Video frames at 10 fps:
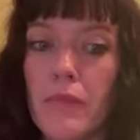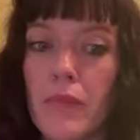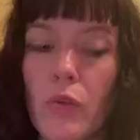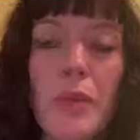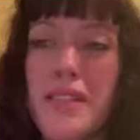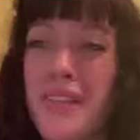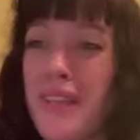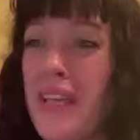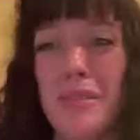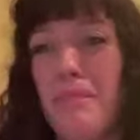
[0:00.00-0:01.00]
We basically
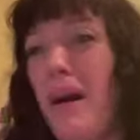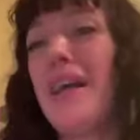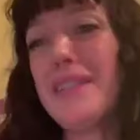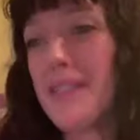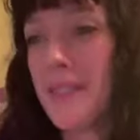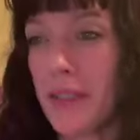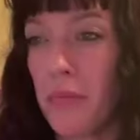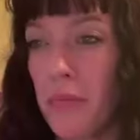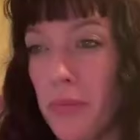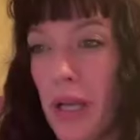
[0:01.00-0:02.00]
had to buy into
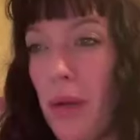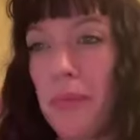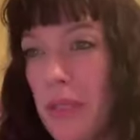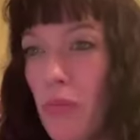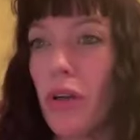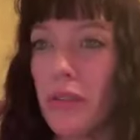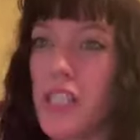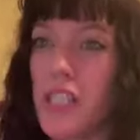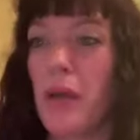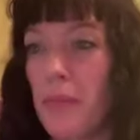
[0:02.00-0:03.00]
the company more or
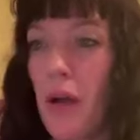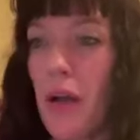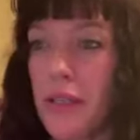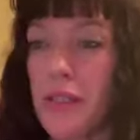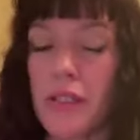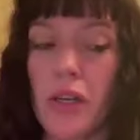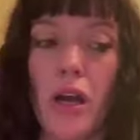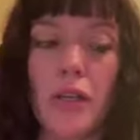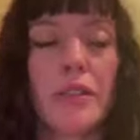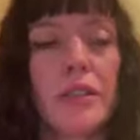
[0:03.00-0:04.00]
less by buying
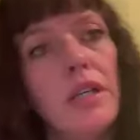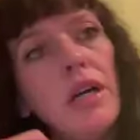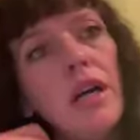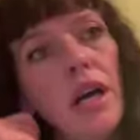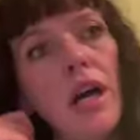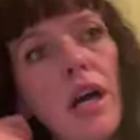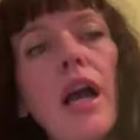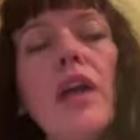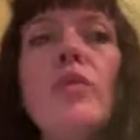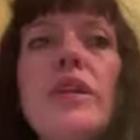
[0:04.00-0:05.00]
stock.
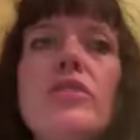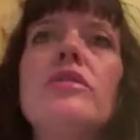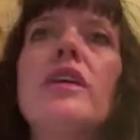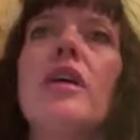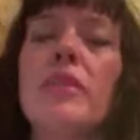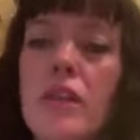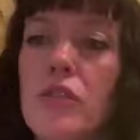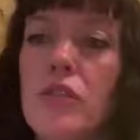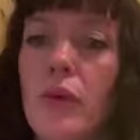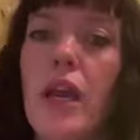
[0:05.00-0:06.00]
And we do that
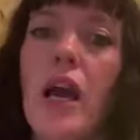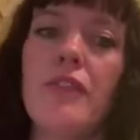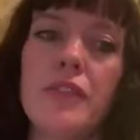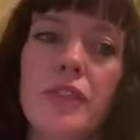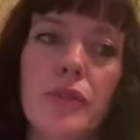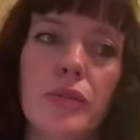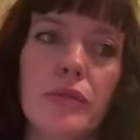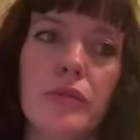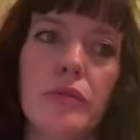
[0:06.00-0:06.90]
because we have to.